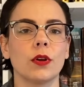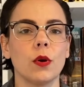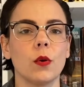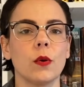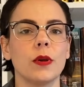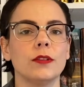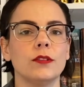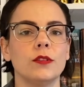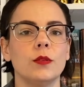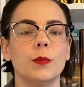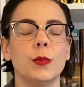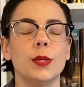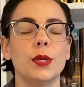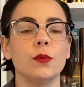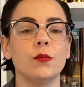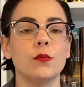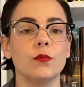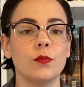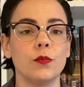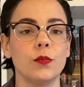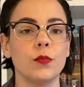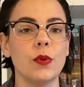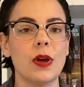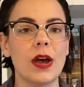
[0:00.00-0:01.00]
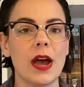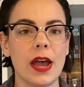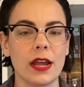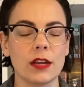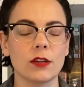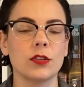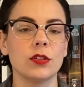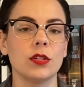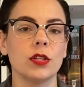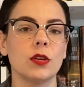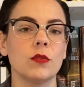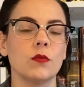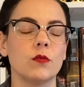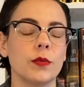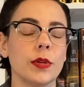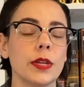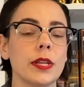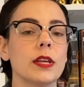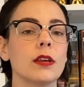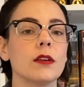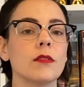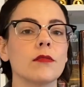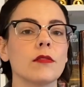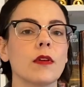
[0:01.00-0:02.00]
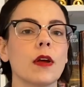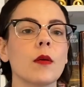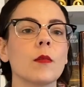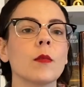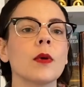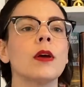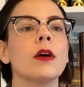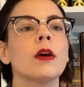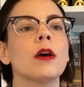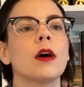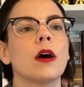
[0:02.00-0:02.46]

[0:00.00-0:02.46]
going to be actually reading from,